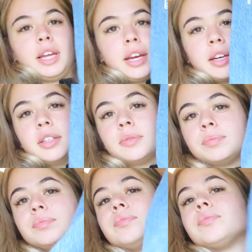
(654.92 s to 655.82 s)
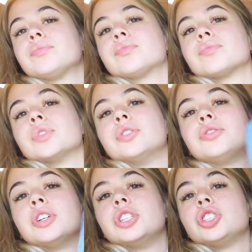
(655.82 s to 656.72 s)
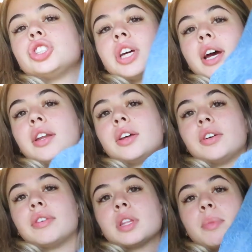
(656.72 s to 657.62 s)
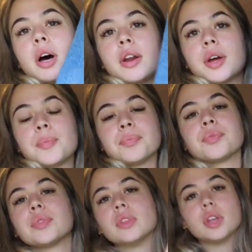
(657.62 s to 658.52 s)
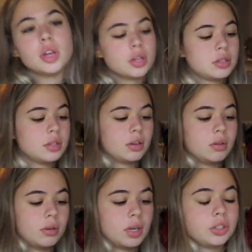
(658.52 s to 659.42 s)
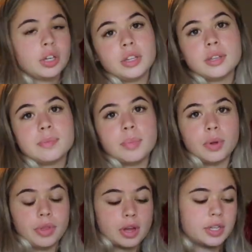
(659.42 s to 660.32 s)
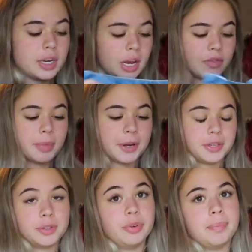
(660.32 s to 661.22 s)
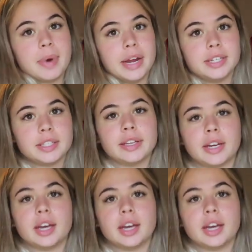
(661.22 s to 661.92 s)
like fringed kind of at the bottom. So I'll try these both on. And then I have a bodysuit in mind. It's like